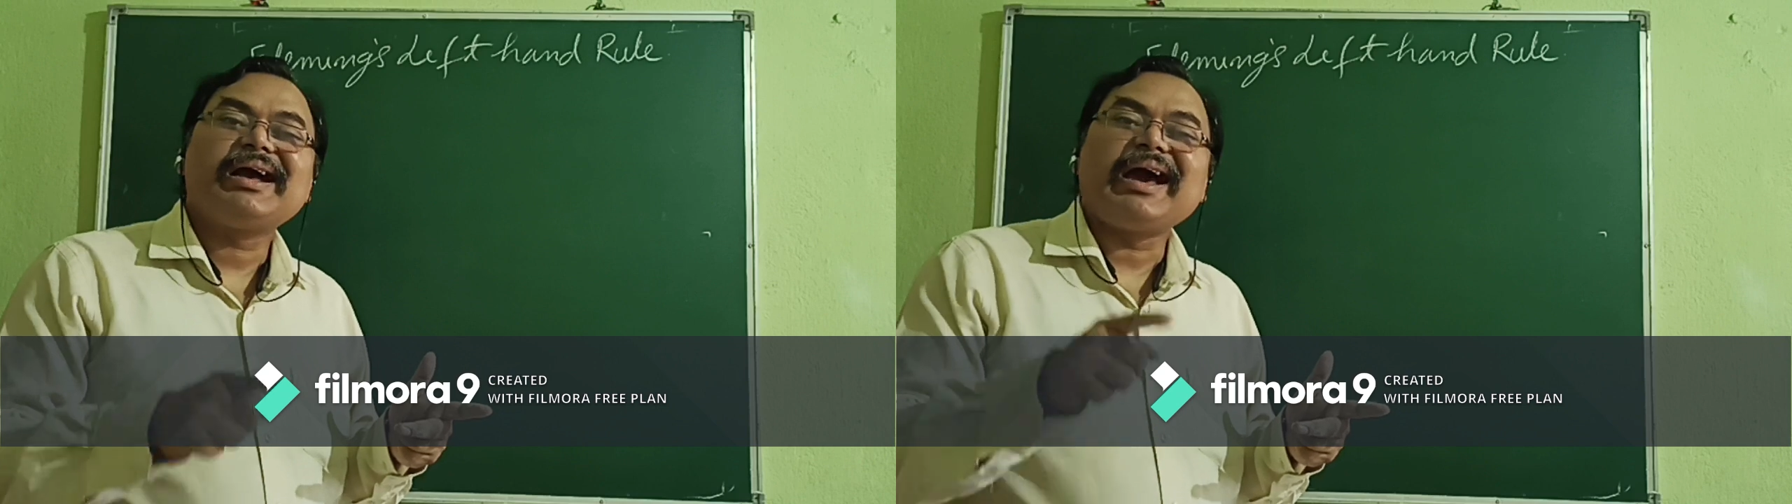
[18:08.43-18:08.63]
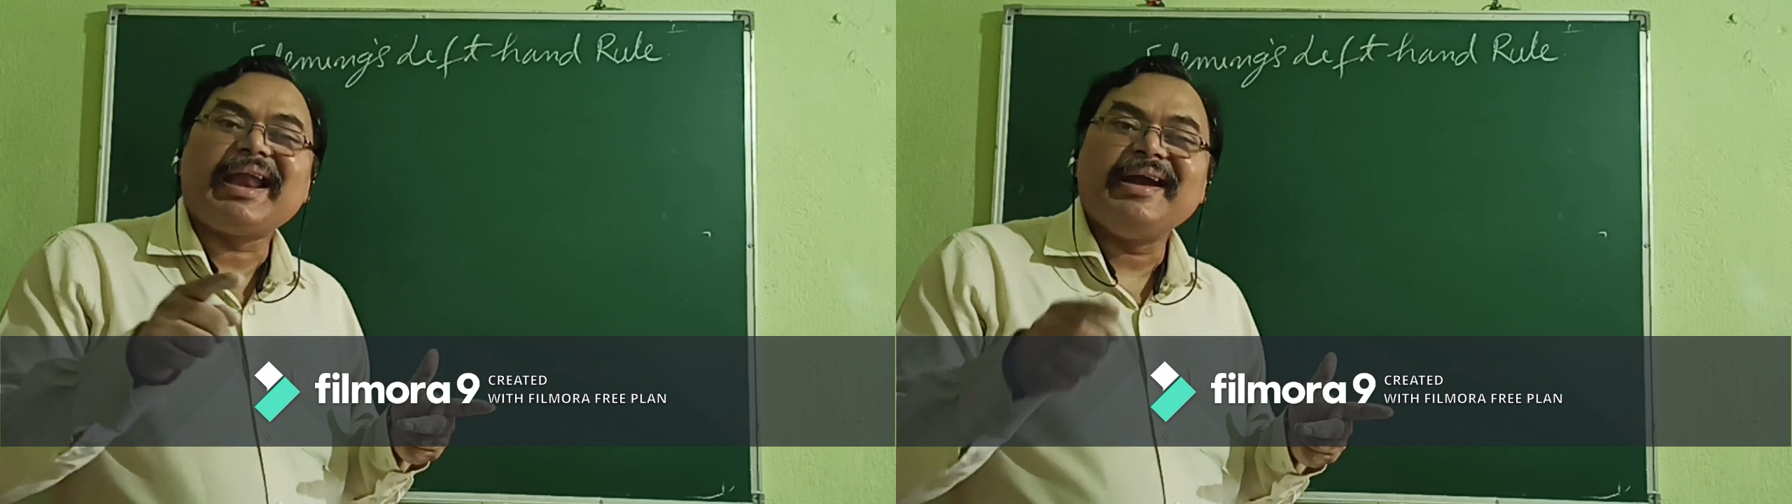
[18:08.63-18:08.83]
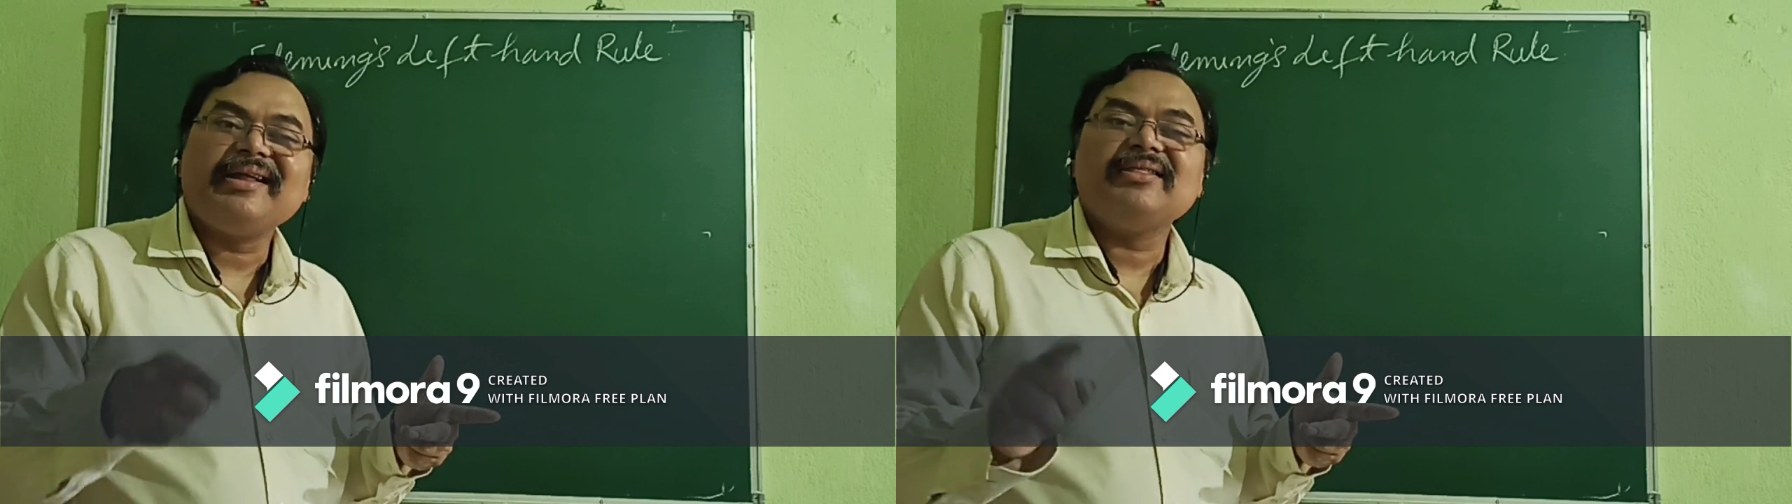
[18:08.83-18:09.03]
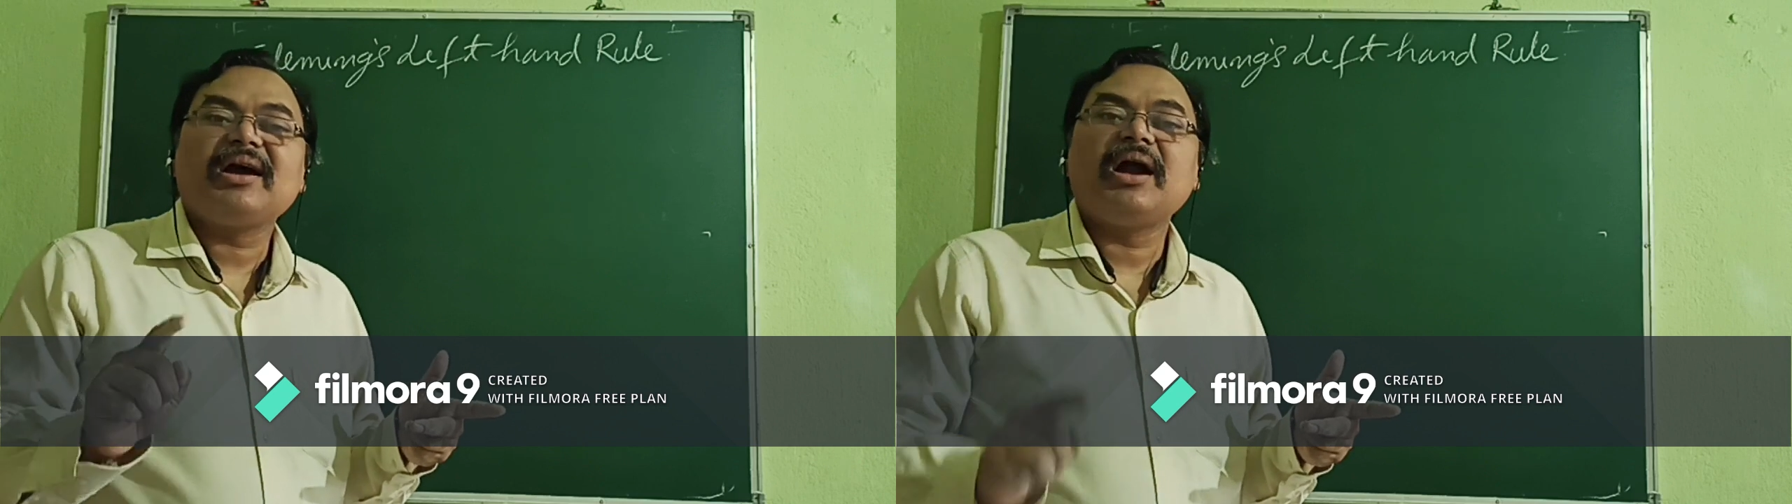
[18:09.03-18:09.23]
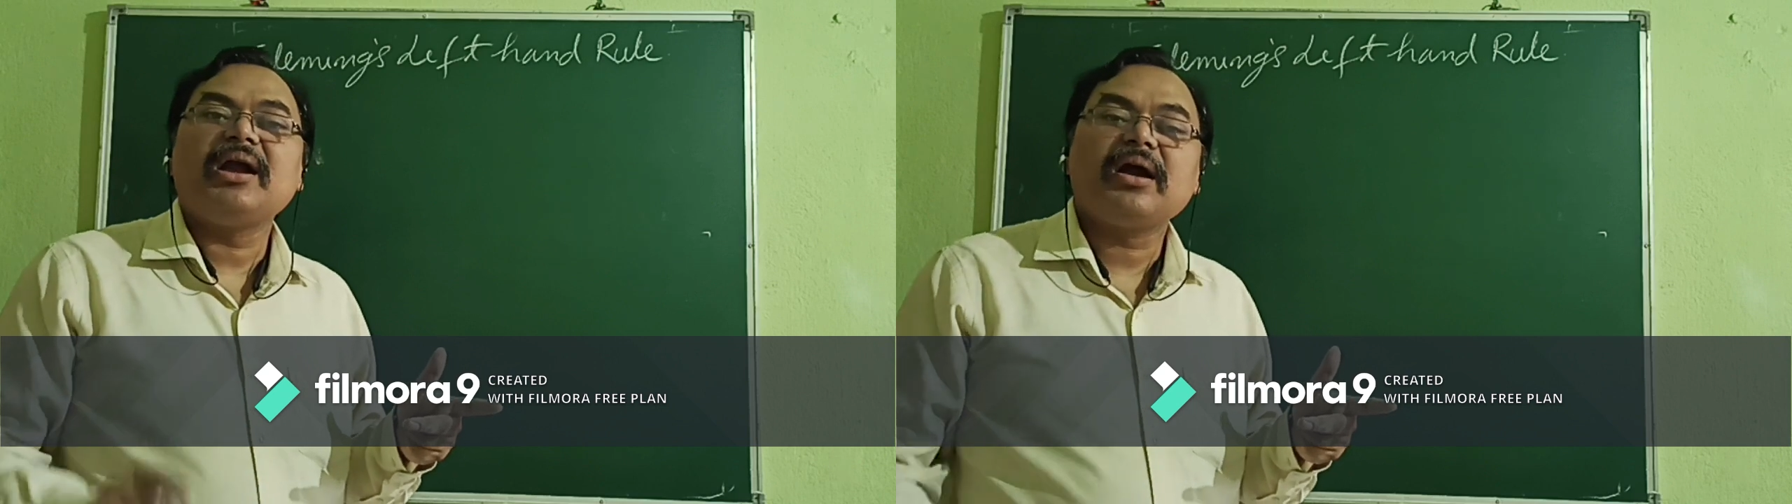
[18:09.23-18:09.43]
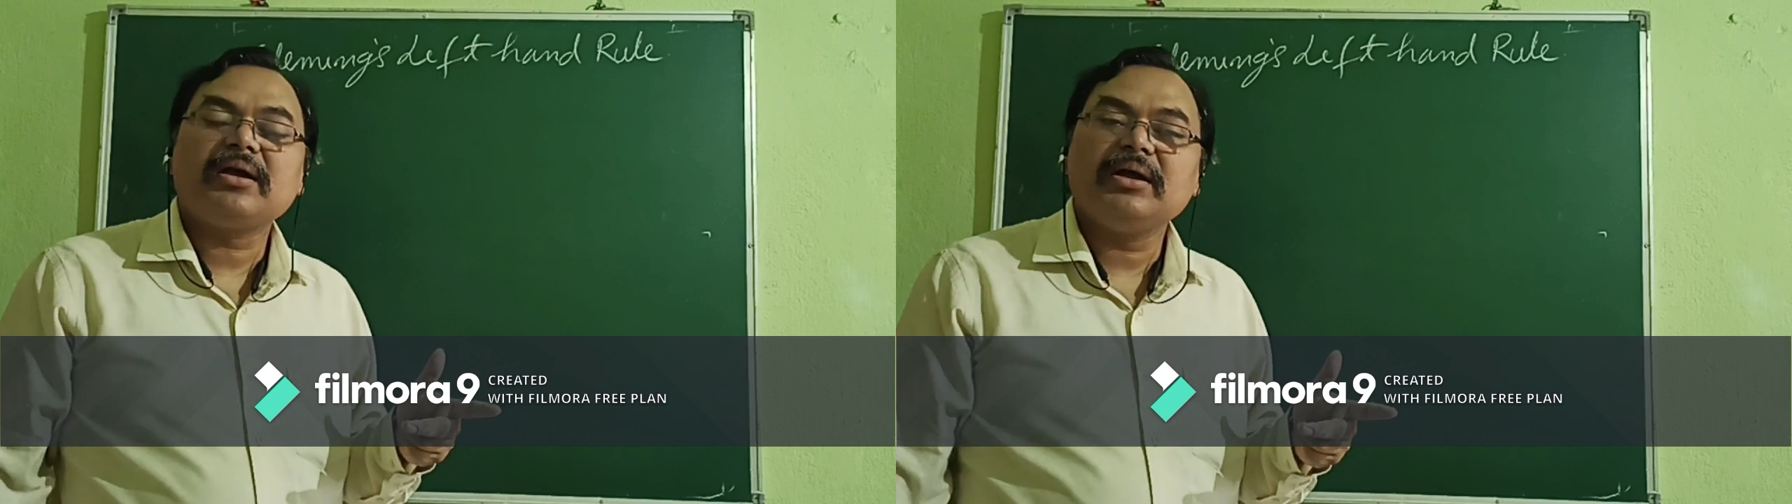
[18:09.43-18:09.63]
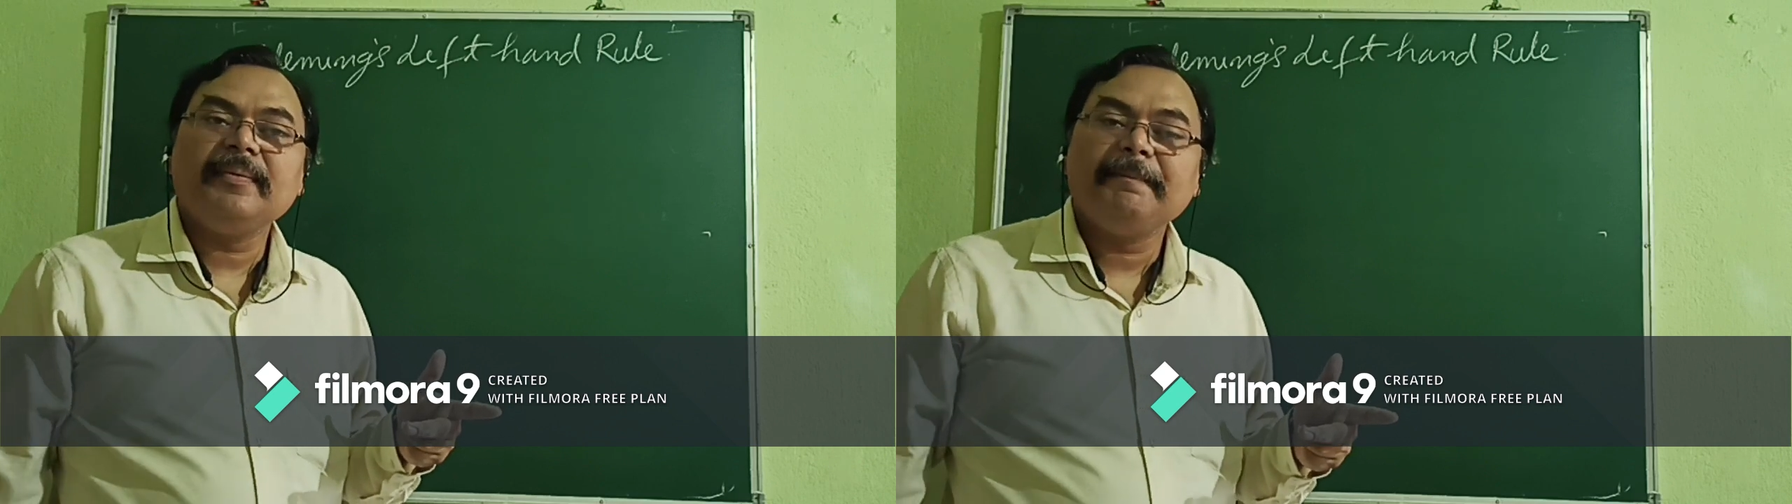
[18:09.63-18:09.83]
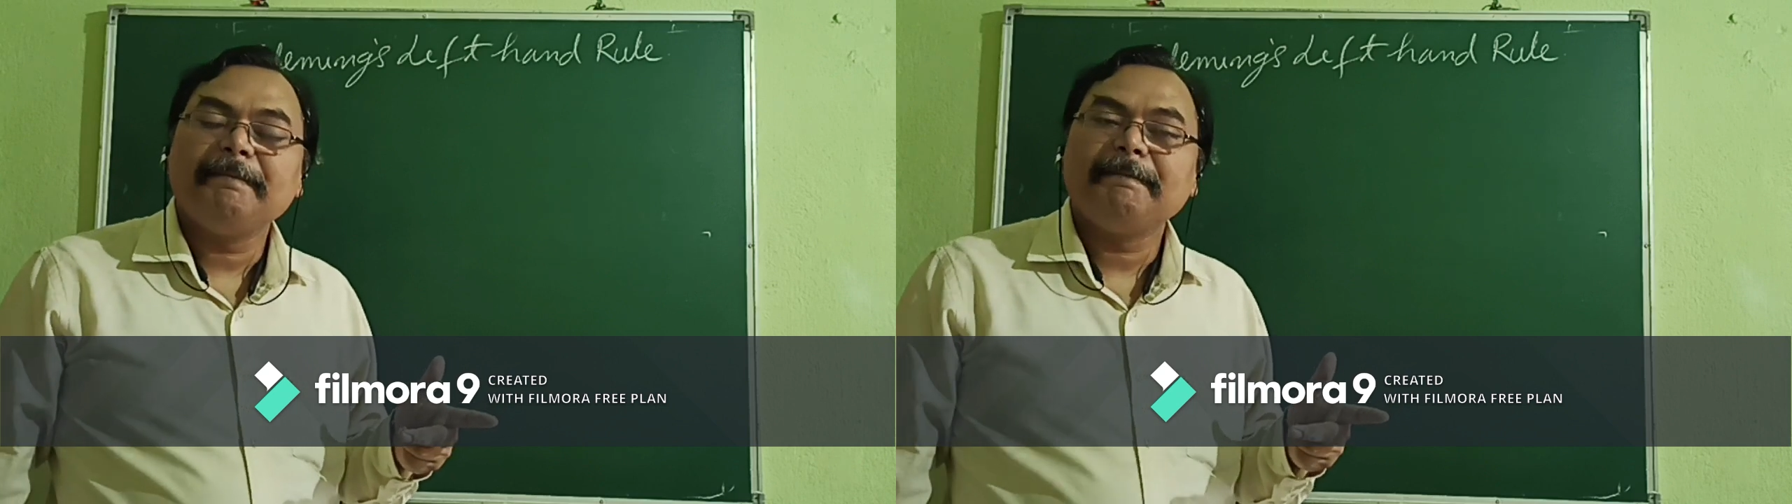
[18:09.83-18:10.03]
current in the
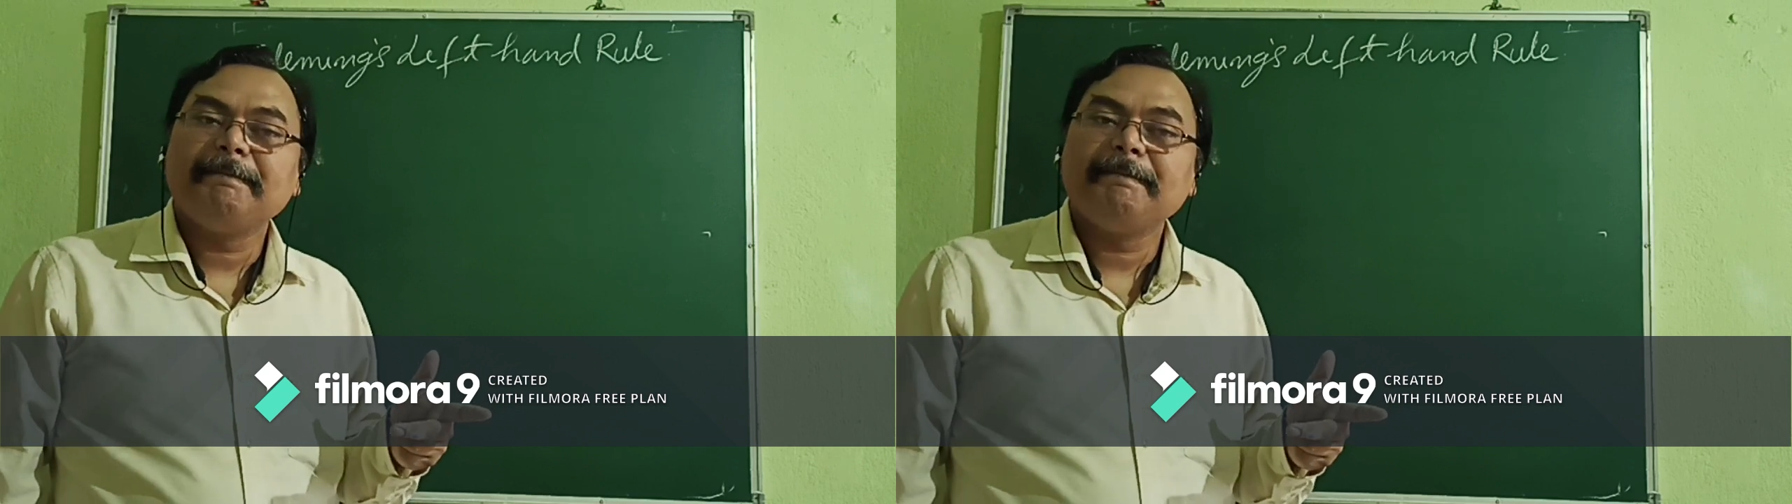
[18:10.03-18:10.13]
conductor,